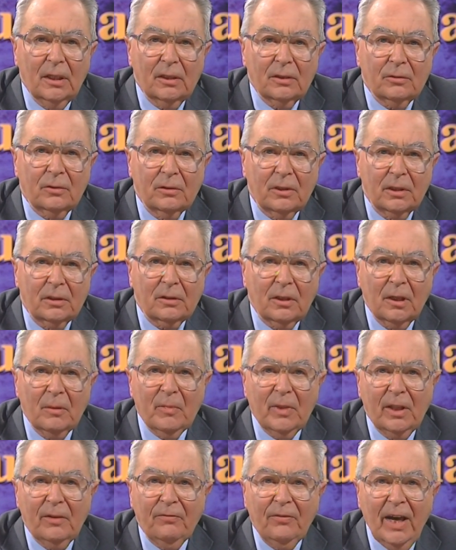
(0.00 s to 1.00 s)
To
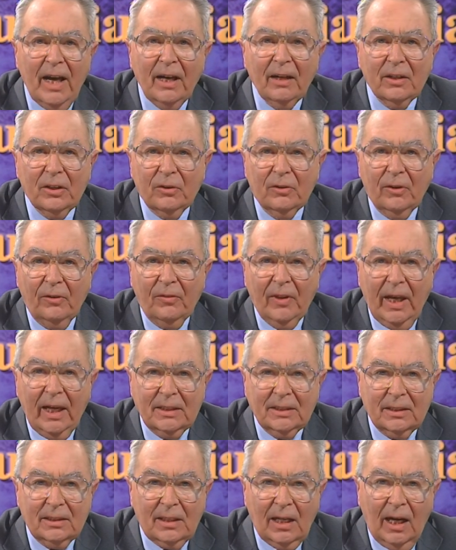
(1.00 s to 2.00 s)
determine the value of
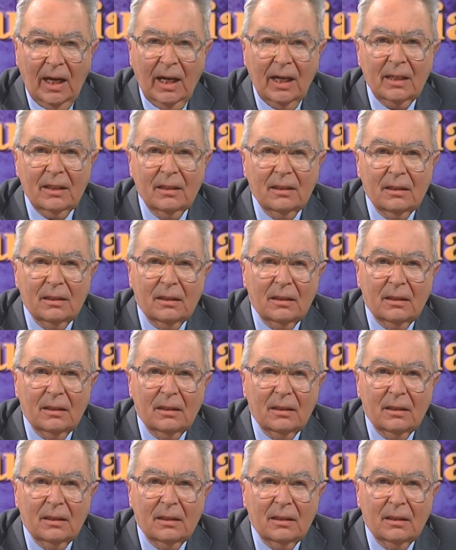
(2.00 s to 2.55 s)
that stock,